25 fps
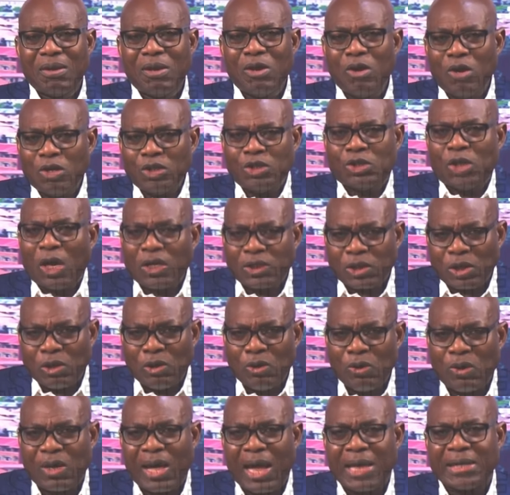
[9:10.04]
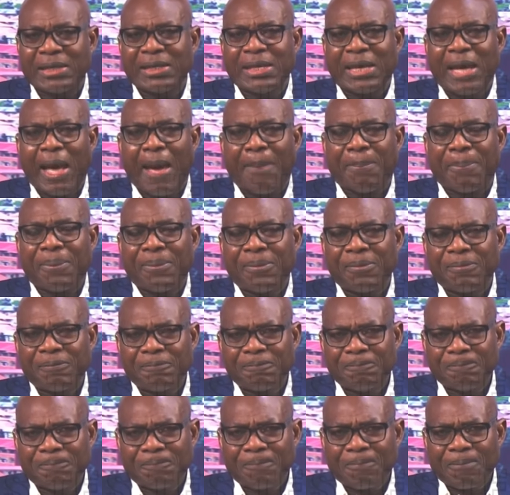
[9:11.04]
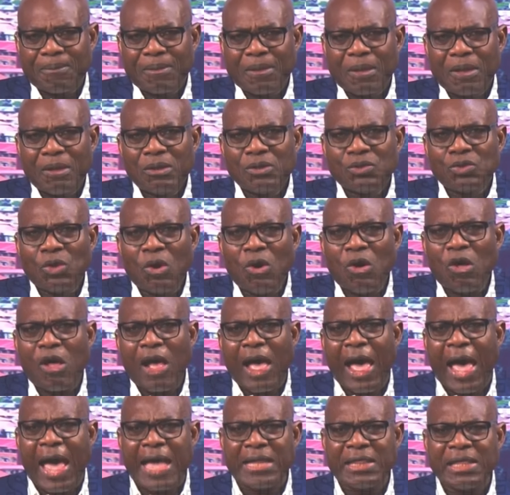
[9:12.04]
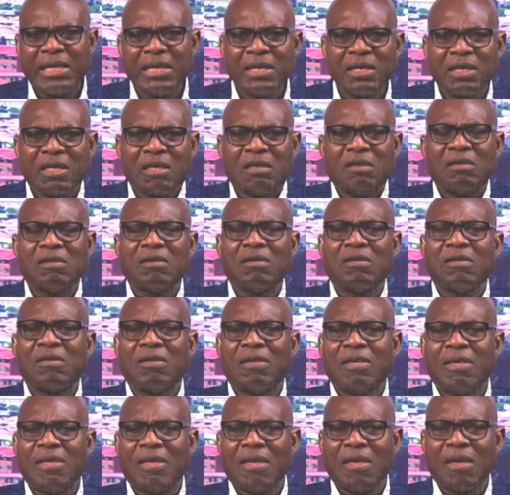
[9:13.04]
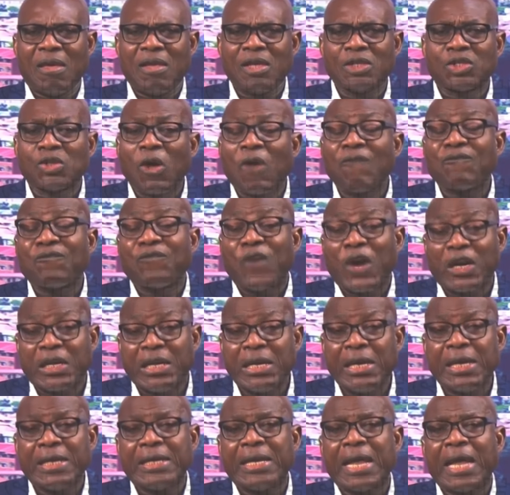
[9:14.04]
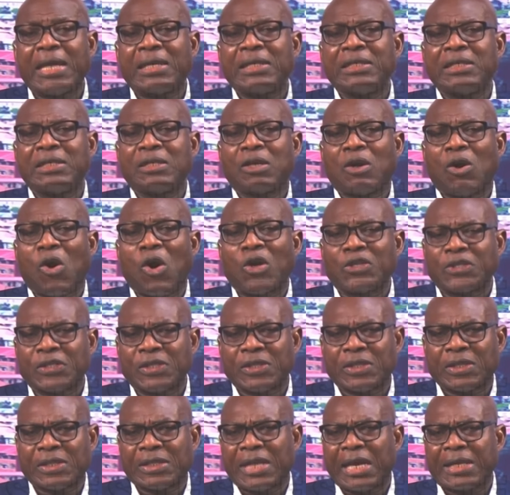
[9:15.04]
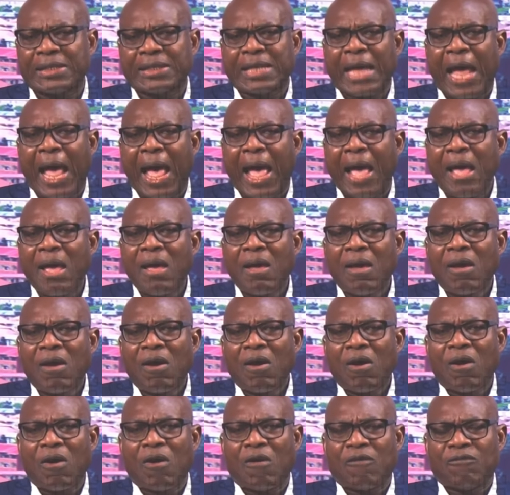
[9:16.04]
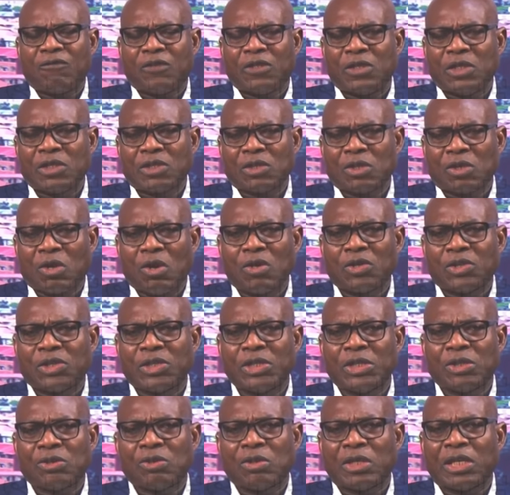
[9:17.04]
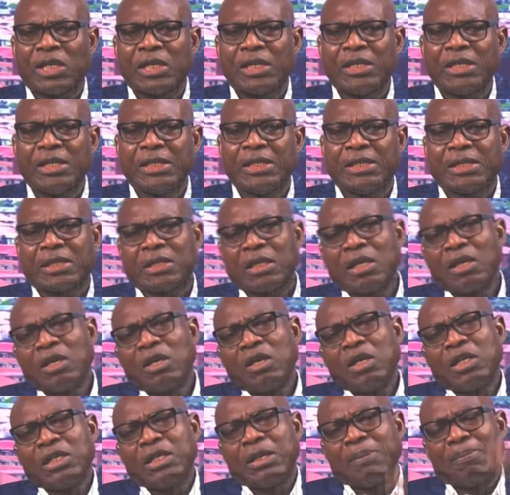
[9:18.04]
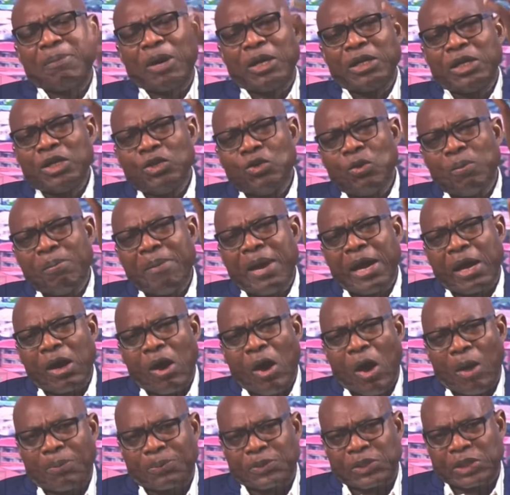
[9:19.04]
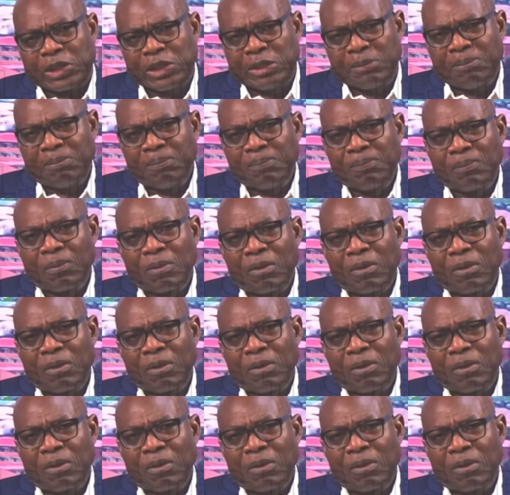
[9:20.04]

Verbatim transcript: Look, just look at the gap. So I think it's unfortunate that the cost center of this country today is the money you make upstream,